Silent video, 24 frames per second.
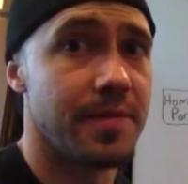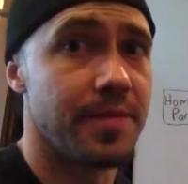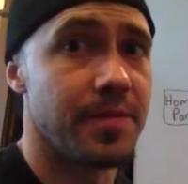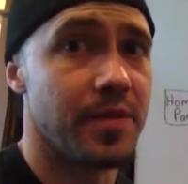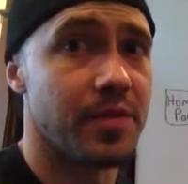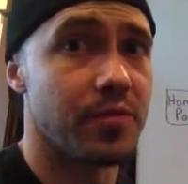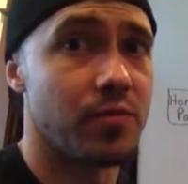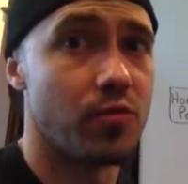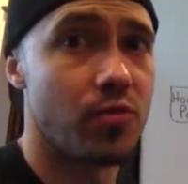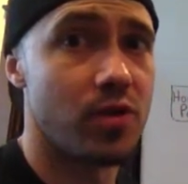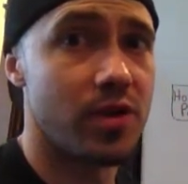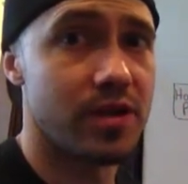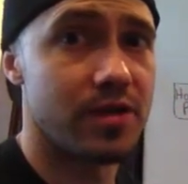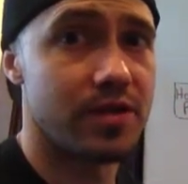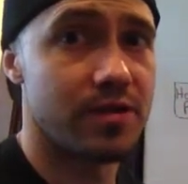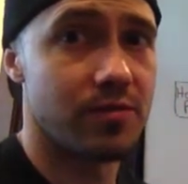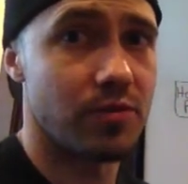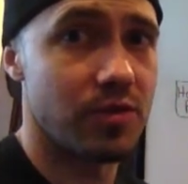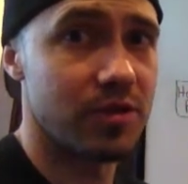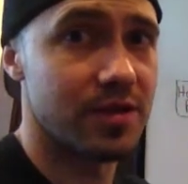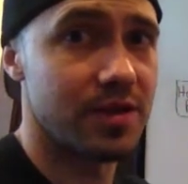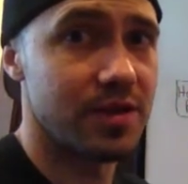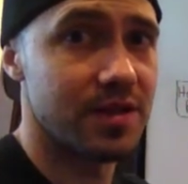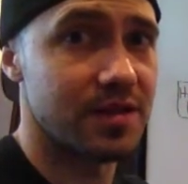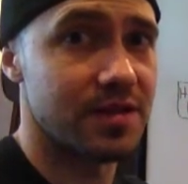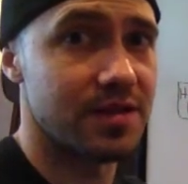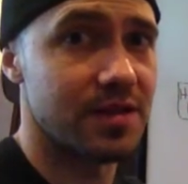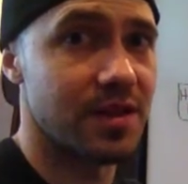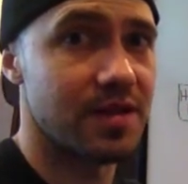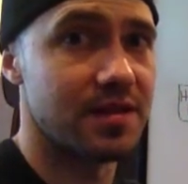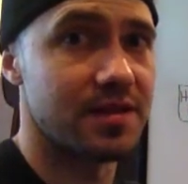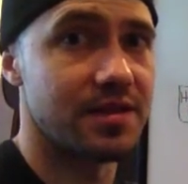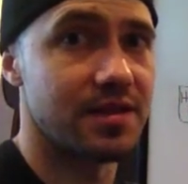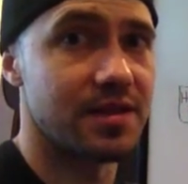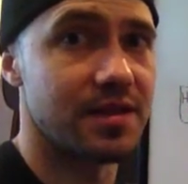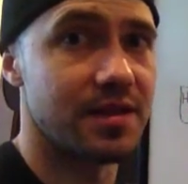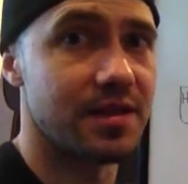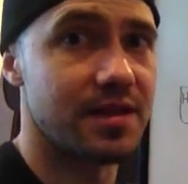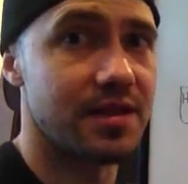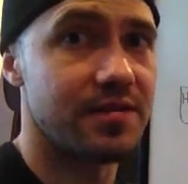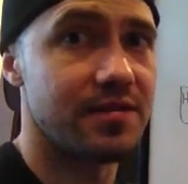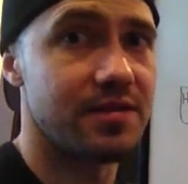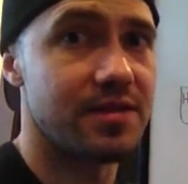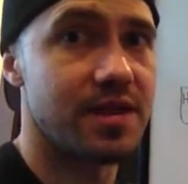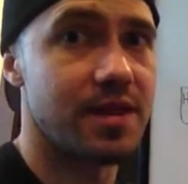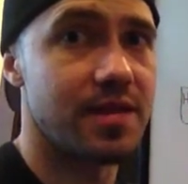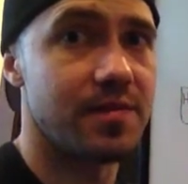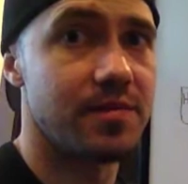What this does is
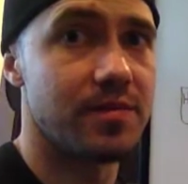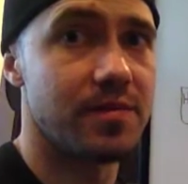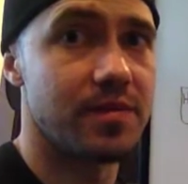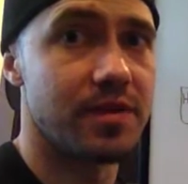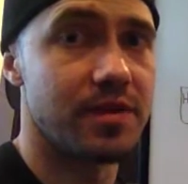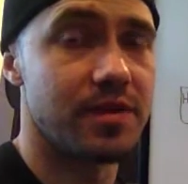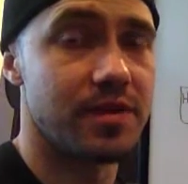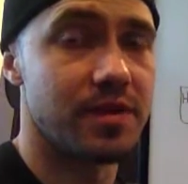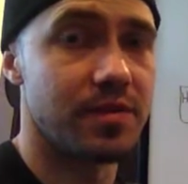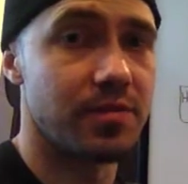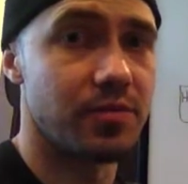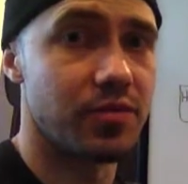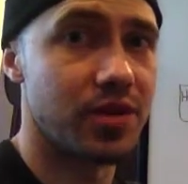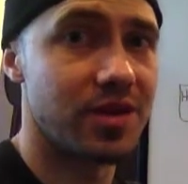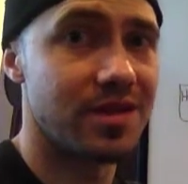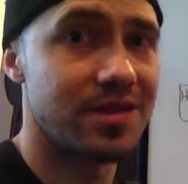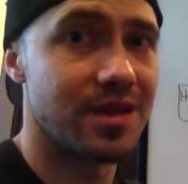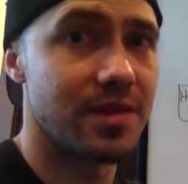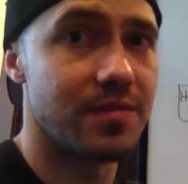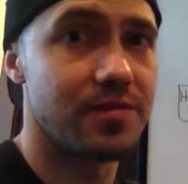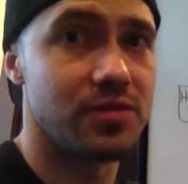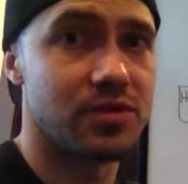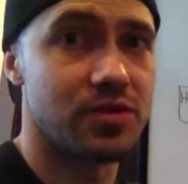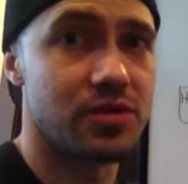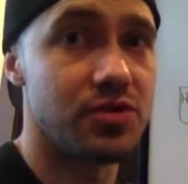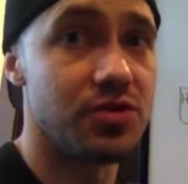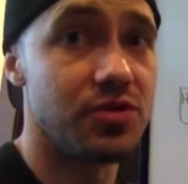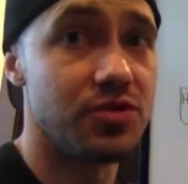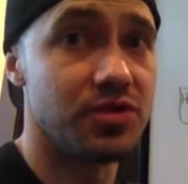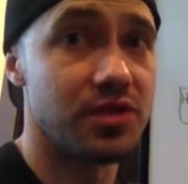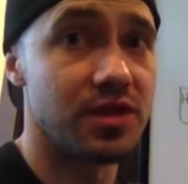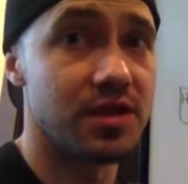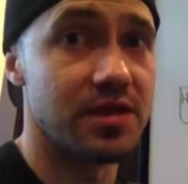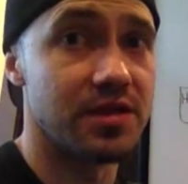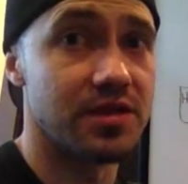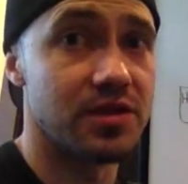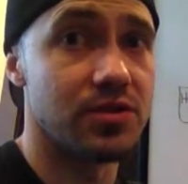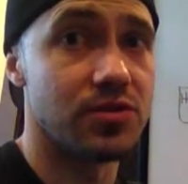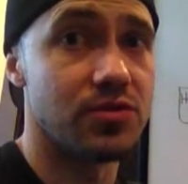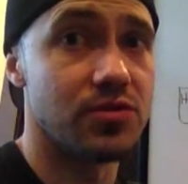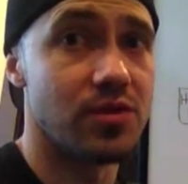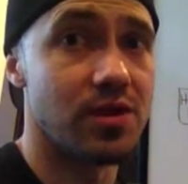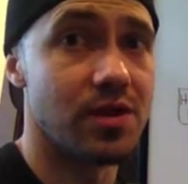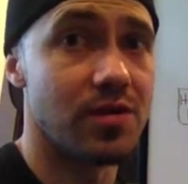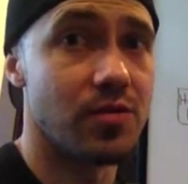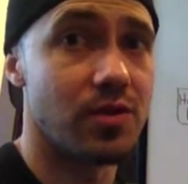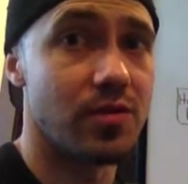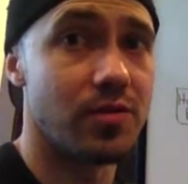it brings them usually to
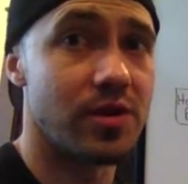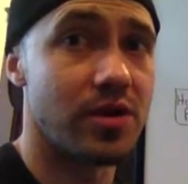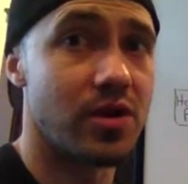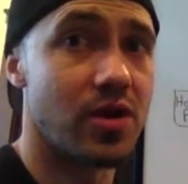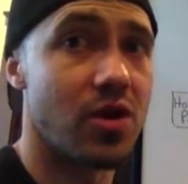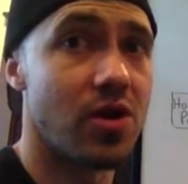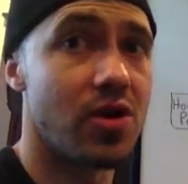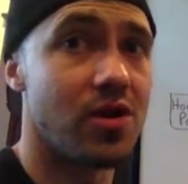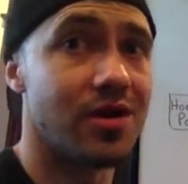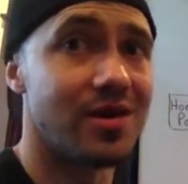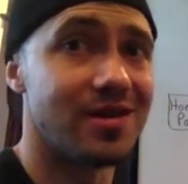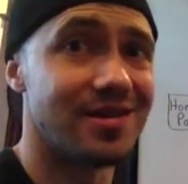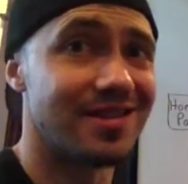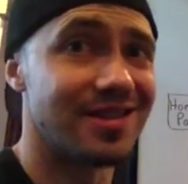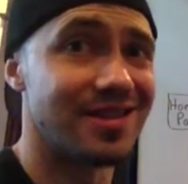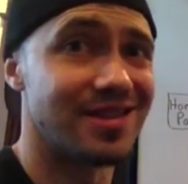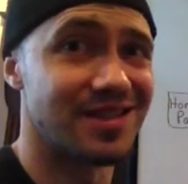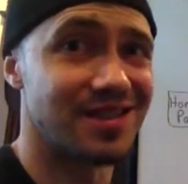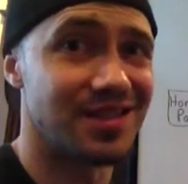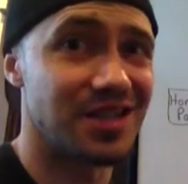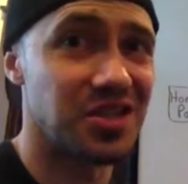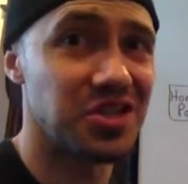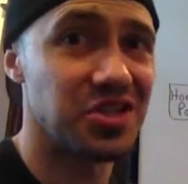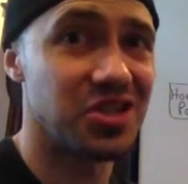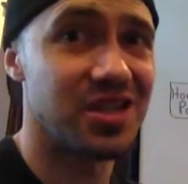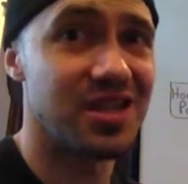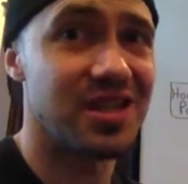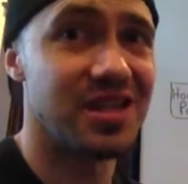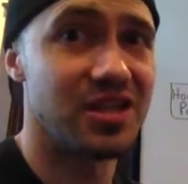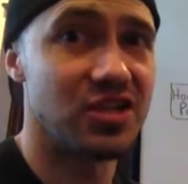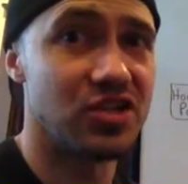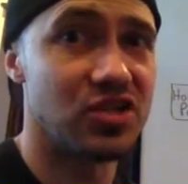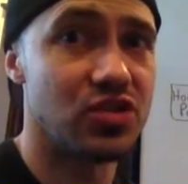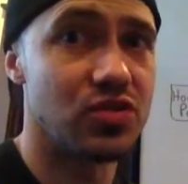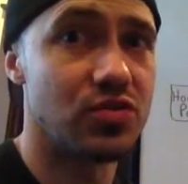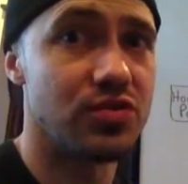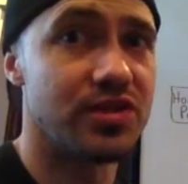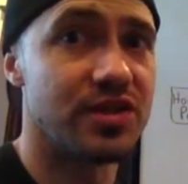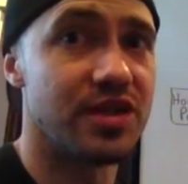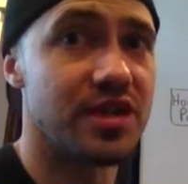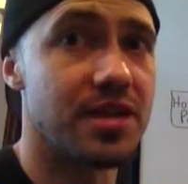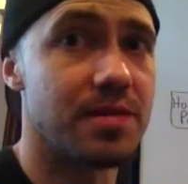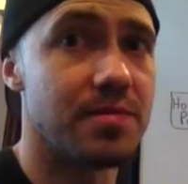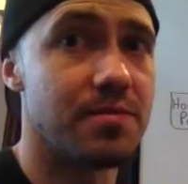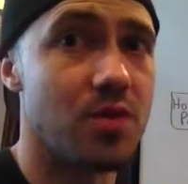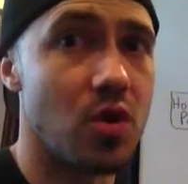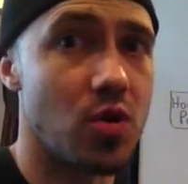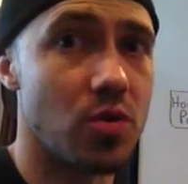what we call a
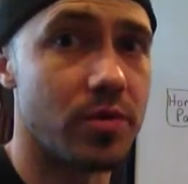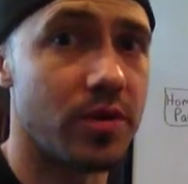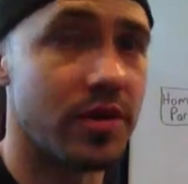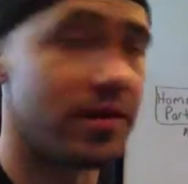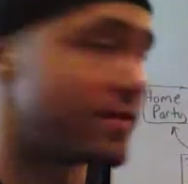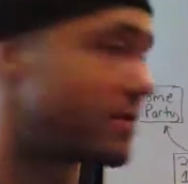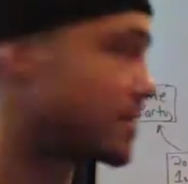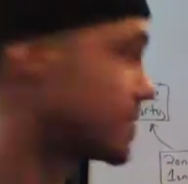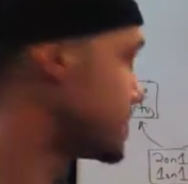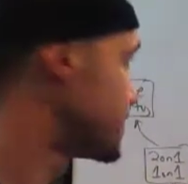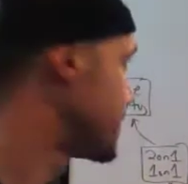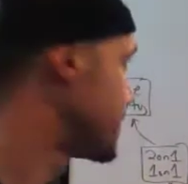decision-inducing moment.